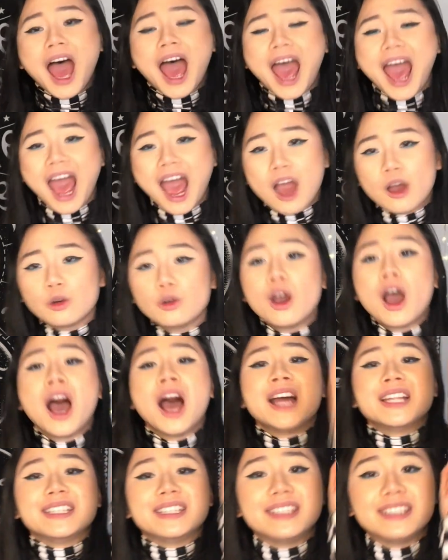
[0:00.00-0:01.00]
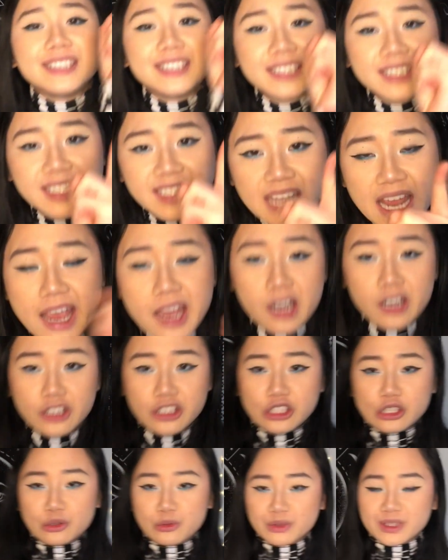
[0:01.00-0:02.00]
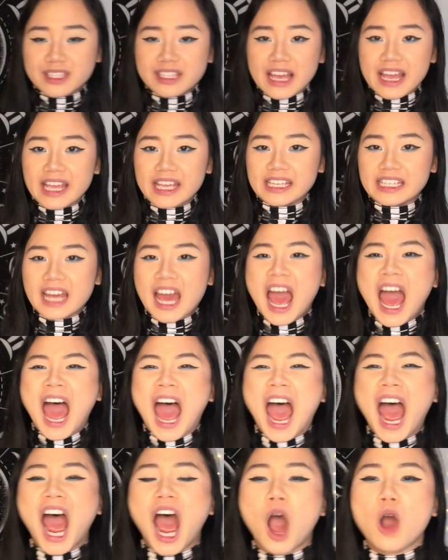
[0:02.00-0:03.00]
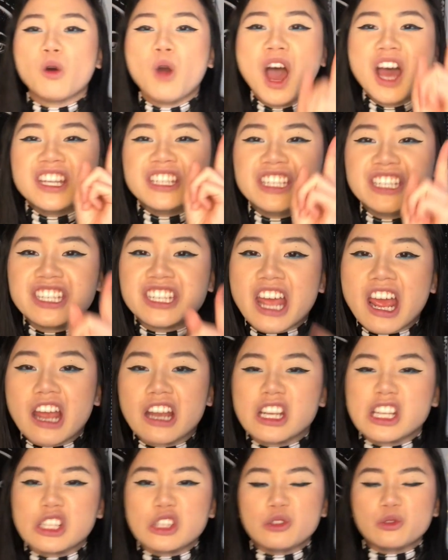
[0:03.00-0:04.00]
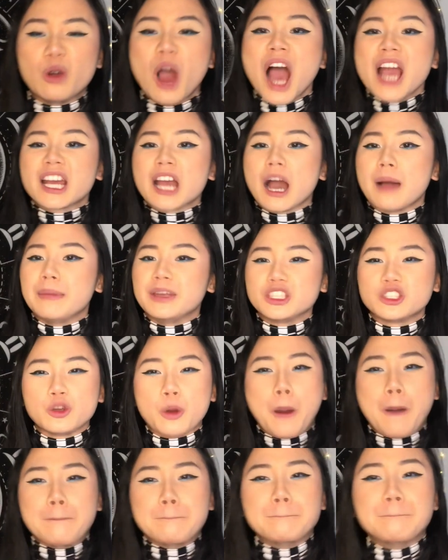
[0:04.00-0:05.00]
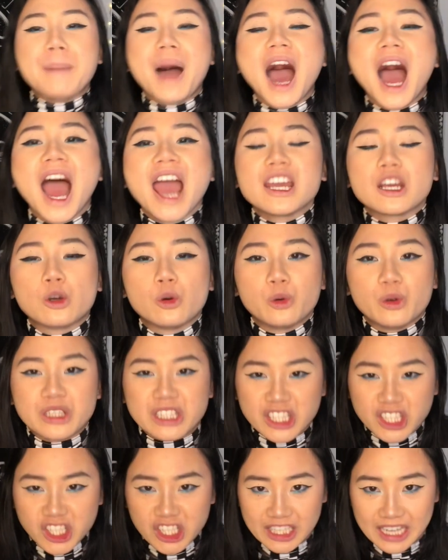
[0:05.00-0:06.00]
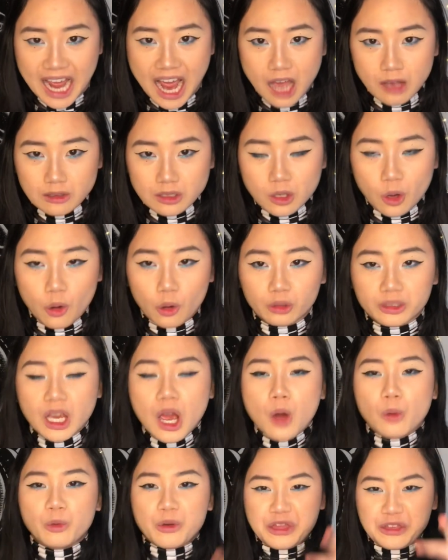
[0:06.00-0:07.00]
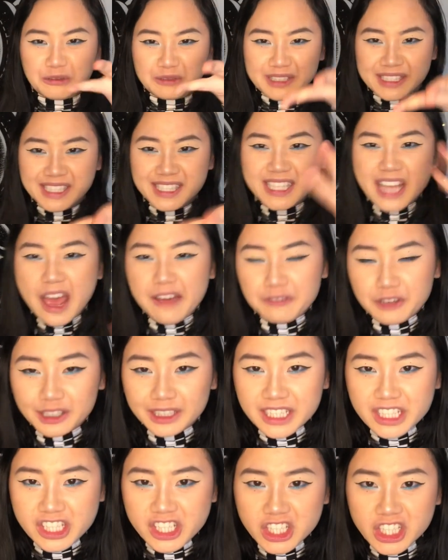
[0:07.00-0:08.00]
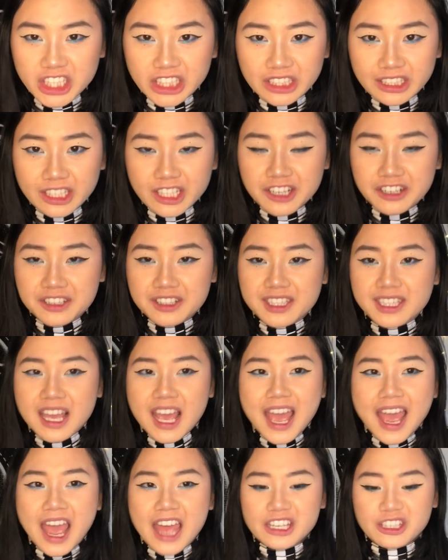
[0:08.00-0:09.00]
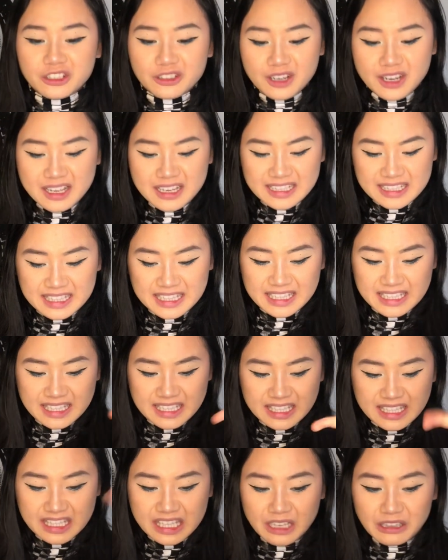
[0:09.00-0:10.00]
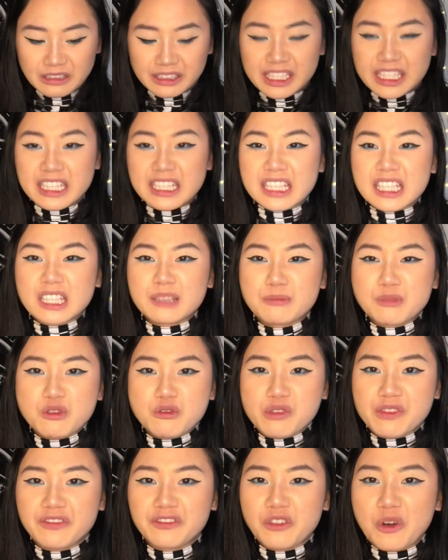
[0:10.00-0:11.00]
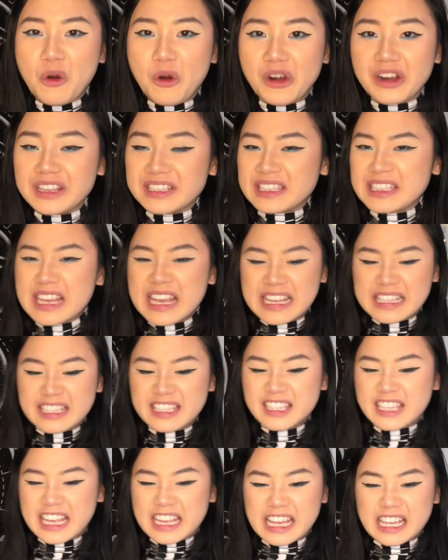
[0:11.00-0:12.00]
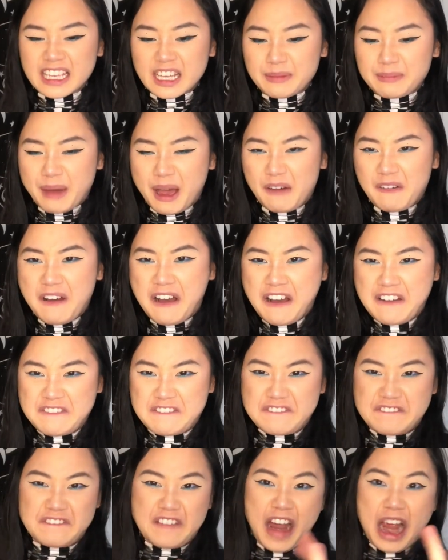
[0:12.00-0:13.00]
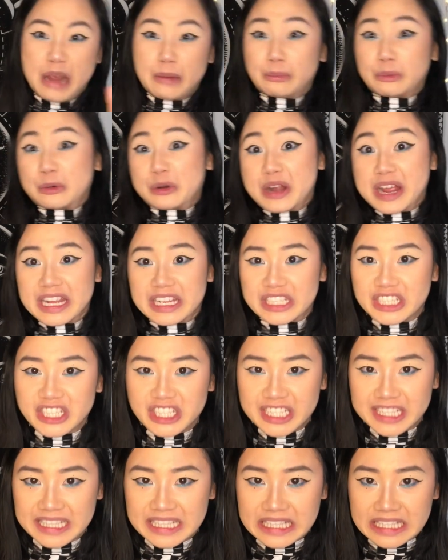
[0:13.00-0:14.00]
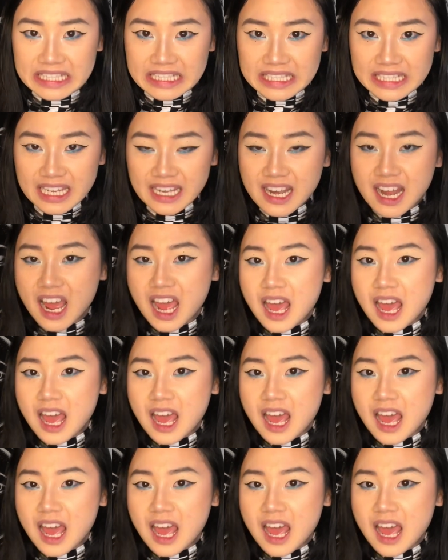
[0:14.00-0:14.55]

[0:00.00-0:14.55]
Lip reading: How dare you, Zayn? How dare you come into my Christian household with your devilish good looks and your silky smooth voice singing about vibrations and